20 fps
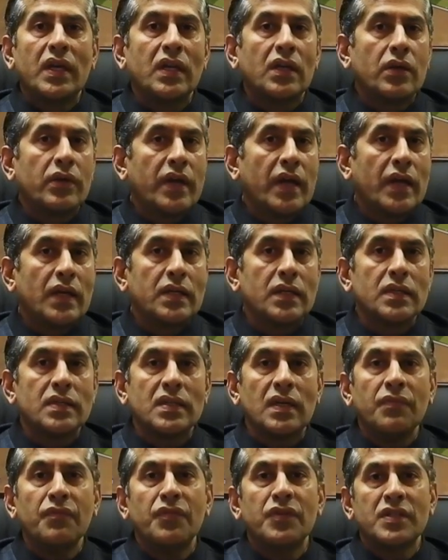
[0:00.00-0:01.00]
can create
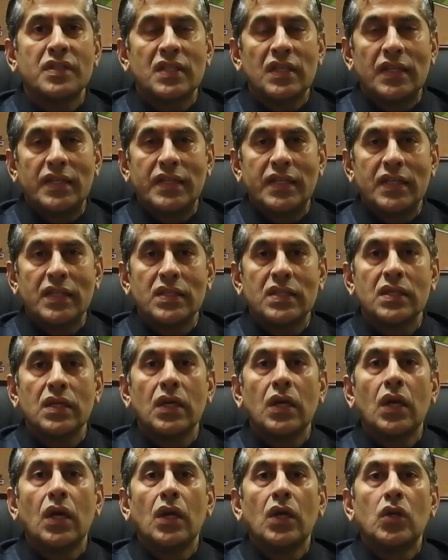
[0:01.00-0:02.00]
some facilities